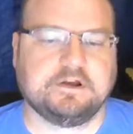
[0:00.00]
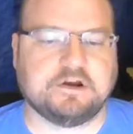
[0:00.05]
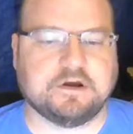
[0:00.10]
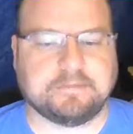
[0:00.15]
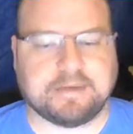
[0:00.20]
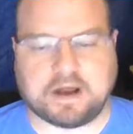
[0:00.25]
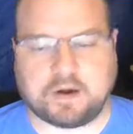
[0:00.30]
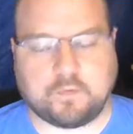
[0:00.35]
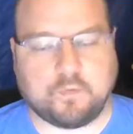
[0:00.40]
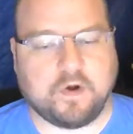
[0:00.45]
No
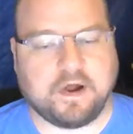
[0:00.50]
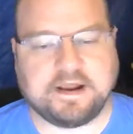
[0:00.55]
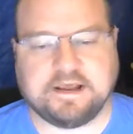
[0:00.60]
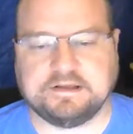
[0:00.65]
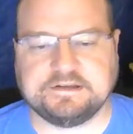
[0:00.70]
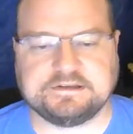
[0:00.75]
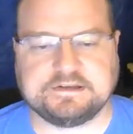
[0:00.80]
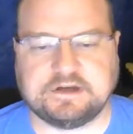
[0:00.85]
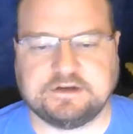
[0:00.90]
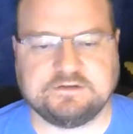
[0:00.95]
matter what
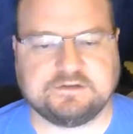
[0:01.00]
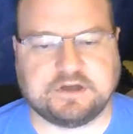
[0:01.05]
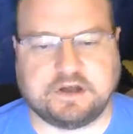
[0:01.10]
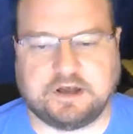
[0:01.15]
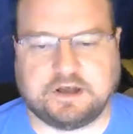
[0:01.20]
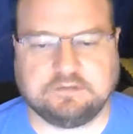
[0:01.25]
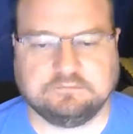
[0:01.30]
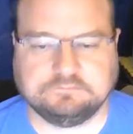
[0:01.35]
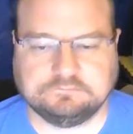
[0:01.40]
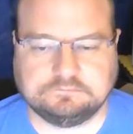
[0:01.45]
else goes
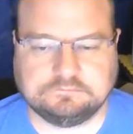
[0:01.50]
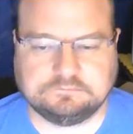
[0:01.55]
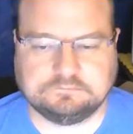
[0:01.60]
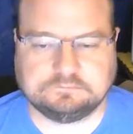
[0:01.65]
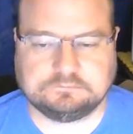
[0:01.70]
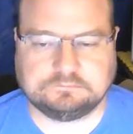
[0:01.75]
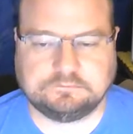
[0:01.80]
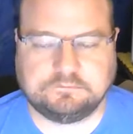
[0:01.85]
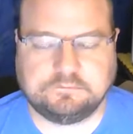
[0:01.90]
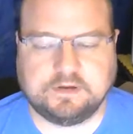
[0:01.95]
on,
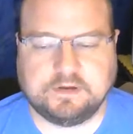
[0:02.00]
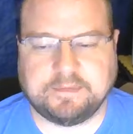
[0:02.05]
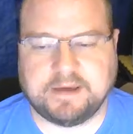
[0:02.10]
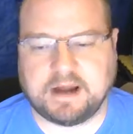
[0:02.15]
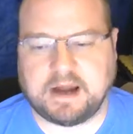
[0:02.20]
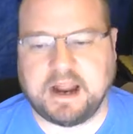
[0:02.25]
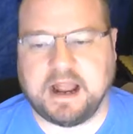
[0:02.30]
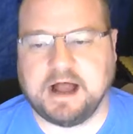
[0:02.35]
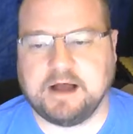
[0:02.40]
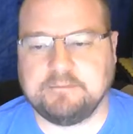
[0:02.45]
no
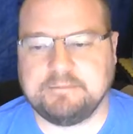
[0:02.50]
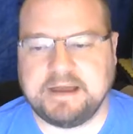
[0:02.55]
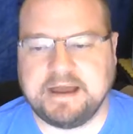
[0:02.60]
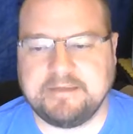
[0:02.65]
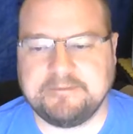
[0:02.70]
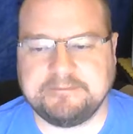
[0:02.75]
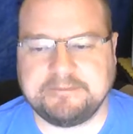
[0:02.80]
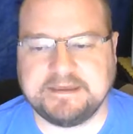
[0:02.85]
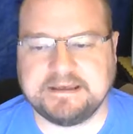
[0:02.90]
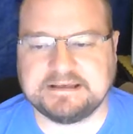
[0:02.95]
matter how
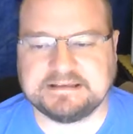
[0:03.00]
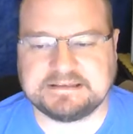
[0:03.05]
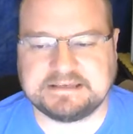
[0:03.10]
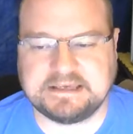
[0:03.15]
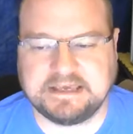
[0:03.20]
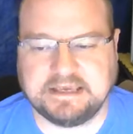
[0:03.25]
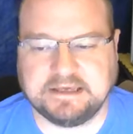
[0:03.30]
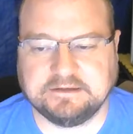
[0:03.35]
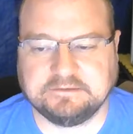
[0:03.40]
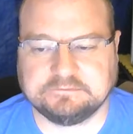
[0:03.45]
bad things
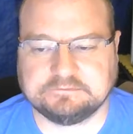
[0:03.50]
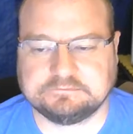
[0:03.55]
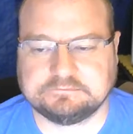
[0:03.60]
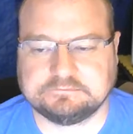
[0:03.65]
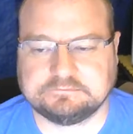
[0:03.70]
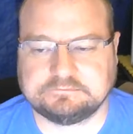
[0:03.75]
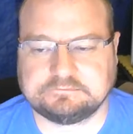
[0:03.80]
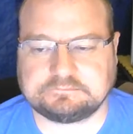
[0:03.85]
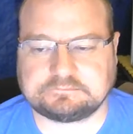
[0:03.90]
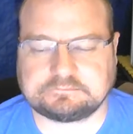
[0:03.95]
get,
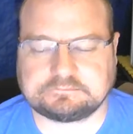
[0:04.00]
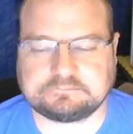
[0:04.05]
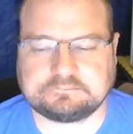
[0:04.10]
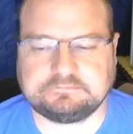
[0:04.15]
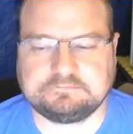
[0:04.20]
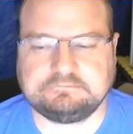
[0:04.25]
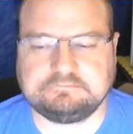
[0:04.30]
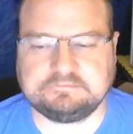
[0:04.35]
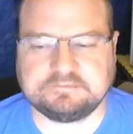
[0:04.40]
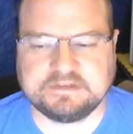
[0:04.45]

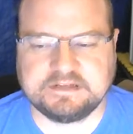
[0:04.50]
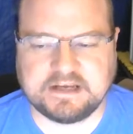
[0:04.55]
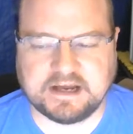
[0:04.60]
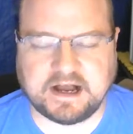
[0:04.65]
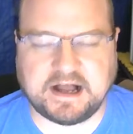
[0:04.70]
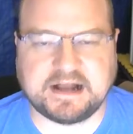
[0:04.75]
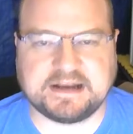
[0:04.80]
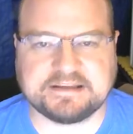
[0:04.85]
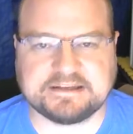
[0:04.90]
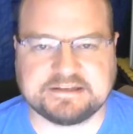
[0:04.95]

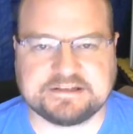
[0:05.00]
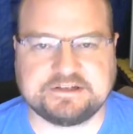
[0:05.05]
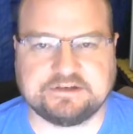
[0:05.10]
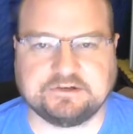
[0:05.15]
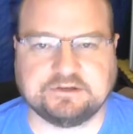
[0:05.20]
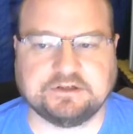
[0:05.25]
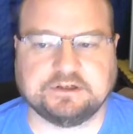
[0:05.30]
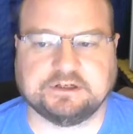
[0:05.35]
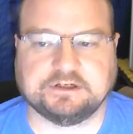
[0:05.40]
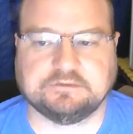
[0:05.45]
God is
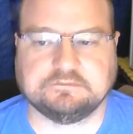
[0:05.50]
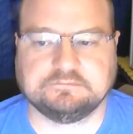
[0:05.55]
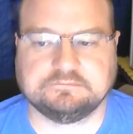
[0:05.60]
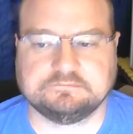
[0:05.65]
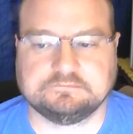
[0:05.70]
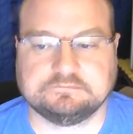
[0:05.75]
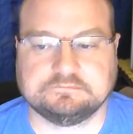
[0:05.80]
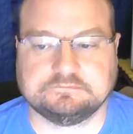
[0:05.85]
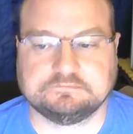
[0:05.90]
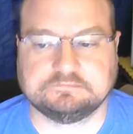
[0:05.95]
still good.
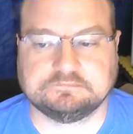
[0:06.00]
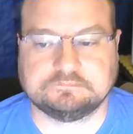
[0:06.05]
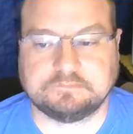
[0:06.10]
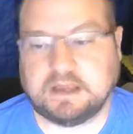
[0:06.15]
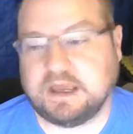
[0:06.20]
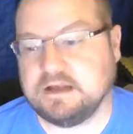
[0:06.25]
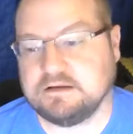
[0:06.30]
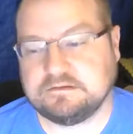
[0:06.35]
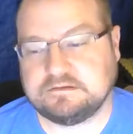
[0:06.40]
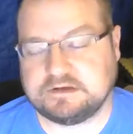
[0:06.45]

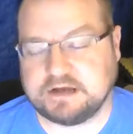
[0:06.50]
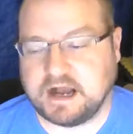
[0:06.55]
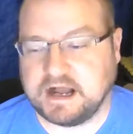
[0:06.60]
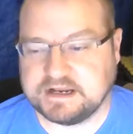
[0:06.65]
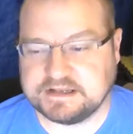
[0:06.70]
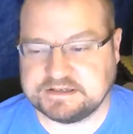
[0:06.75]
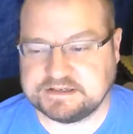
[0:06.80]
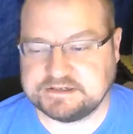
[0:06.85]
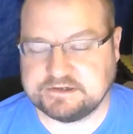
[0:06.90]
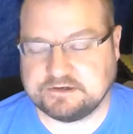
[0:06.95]
And
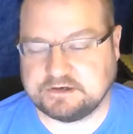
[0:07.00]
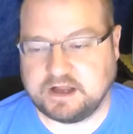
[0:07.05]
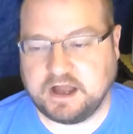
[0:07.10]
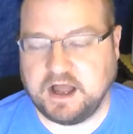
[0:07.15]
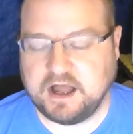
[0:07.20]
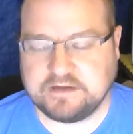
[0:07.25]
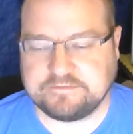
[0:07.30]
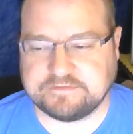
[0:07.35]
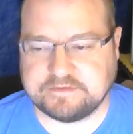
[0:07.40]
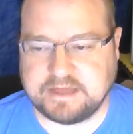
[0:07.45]
God is still
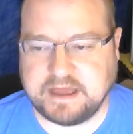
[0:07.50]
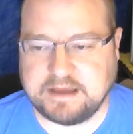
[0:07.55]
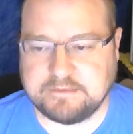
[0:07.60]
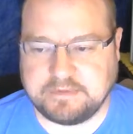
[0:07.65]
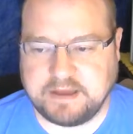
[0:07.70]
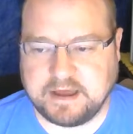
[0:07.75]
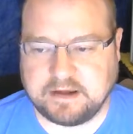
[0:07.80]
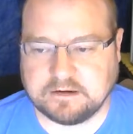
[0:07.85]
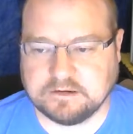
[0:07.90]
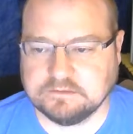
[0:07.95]
God for
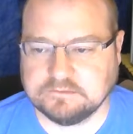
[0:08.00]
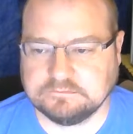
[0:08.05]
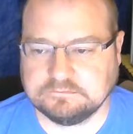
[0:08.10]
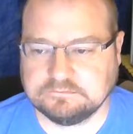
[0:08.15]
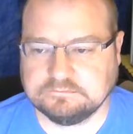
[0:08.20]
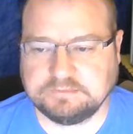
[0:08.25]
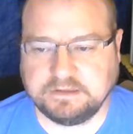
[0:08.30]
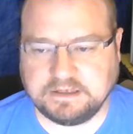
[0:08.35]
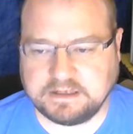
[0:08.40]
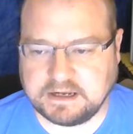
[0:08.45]
that matter.
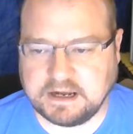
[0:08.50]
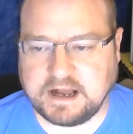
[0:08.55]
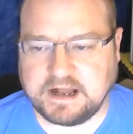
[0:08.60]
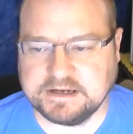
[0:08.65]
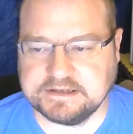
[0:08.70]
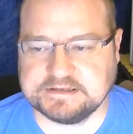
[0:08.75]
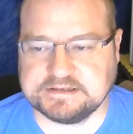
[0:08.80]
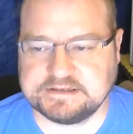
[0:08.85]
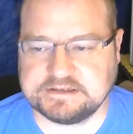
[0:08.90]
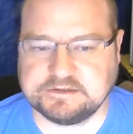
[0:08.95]
But
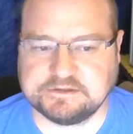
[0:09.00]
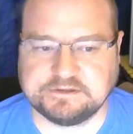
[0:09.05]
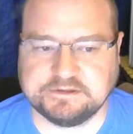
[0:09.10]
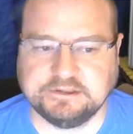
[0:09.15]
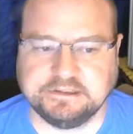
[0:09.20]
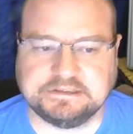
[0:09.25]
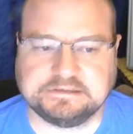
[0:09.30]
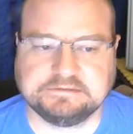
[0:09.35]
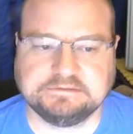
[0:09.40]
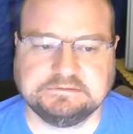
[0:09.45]
God is still
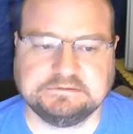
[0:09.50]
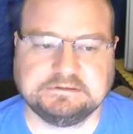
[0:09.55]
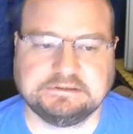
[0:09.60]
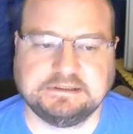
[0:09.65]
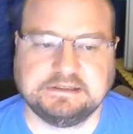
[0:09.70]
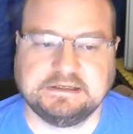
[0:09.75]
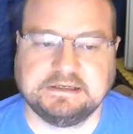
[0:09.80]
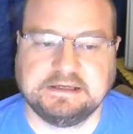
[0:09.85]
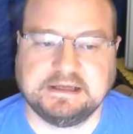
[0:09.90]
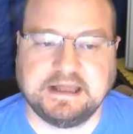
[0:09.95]
good.
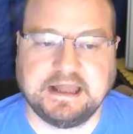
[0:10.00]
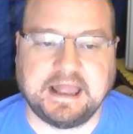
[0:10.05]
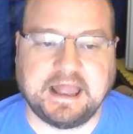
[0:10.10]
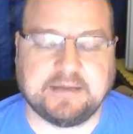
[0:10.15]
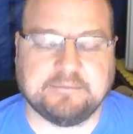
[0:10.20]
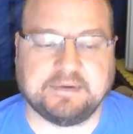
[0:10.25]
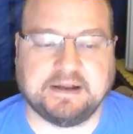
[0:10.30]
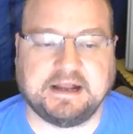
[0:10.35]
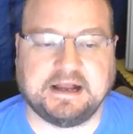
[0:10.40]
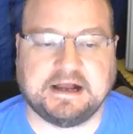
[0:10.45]

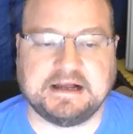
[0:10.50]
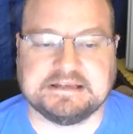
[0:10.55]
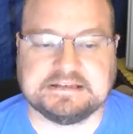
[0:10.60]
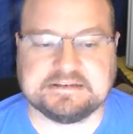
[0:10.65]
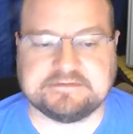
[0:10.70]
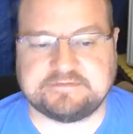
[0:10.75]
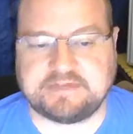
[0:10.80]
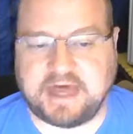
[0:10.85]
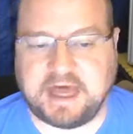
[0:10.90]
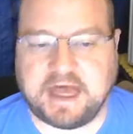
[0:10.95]
And because
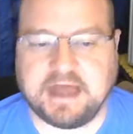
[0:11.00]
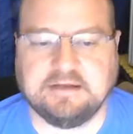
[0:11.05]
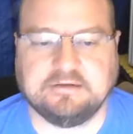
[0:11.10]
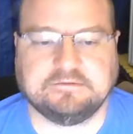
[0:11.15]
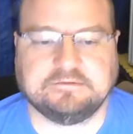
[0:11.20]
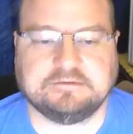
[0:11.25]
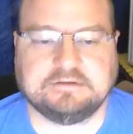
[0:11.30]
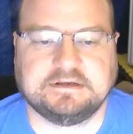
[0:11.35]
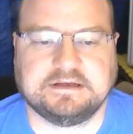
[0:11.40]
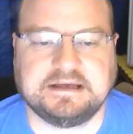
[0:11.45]
of that,
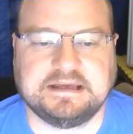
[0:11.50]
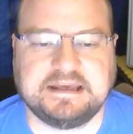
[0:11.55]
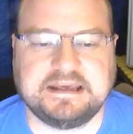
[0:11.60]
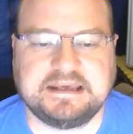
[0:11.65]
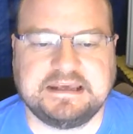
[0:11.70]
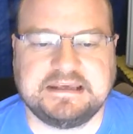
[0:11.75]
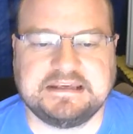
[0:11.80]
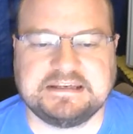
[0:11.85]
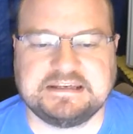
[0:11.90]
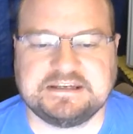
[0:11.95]

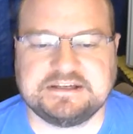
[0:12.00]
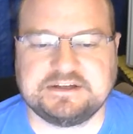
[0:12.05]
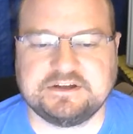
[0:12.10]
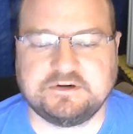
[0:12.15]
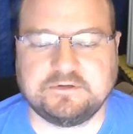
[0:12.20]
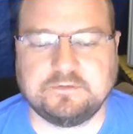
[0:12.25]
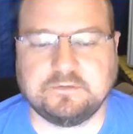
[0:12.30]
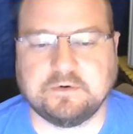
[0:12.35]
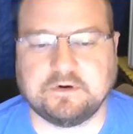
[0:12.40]
he's still